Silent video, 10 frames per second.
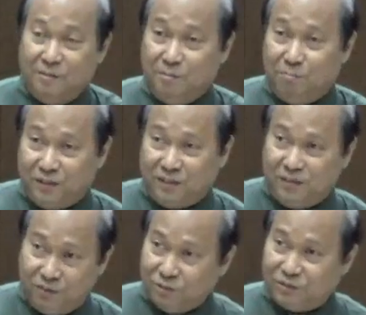but
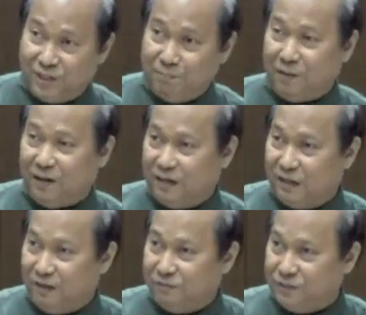in those three
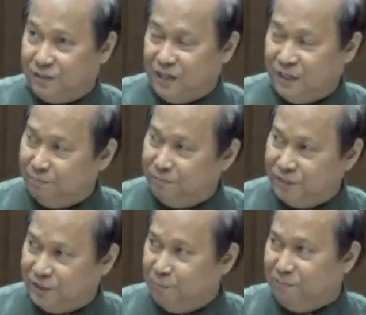paragraphs, they have
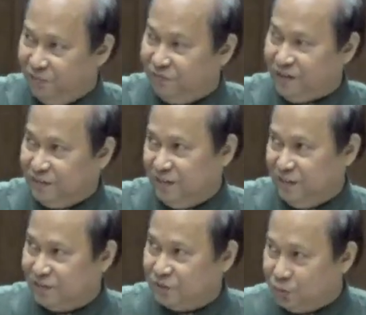simplified
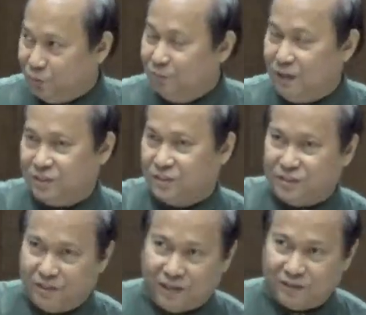it so much
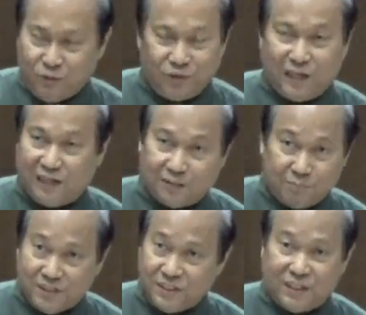that you cannot
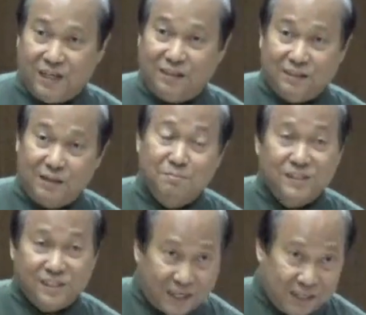mistake them
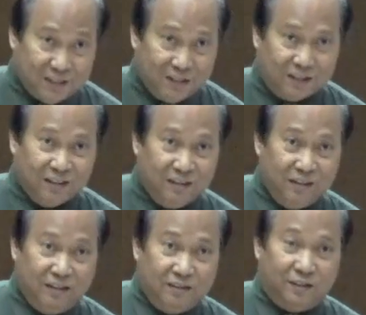saying
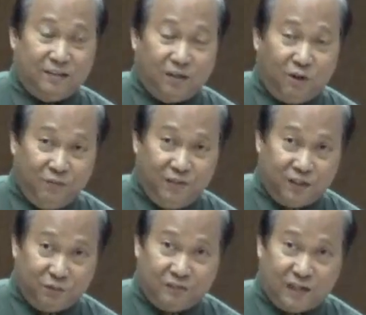that the
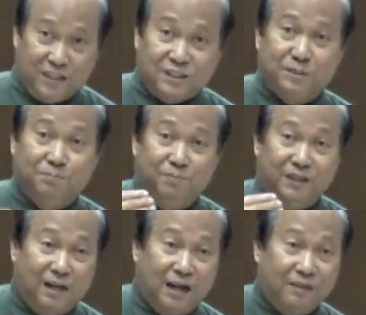covenant of grace
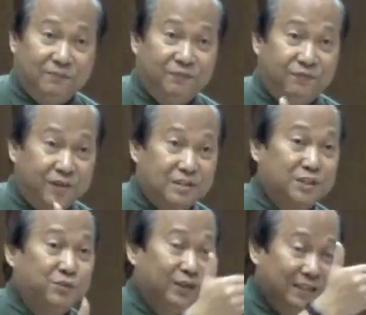began
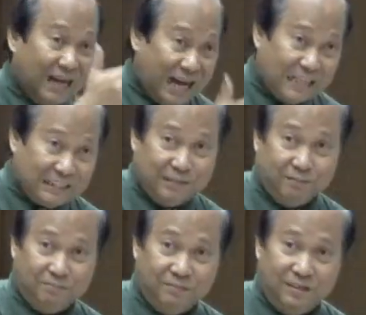first with
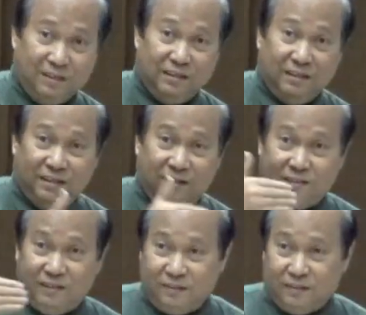Adam,
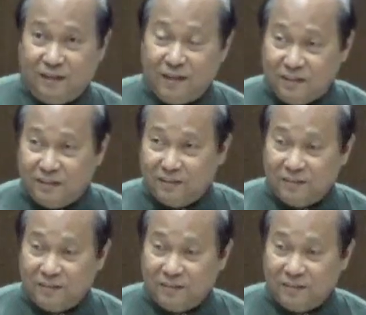then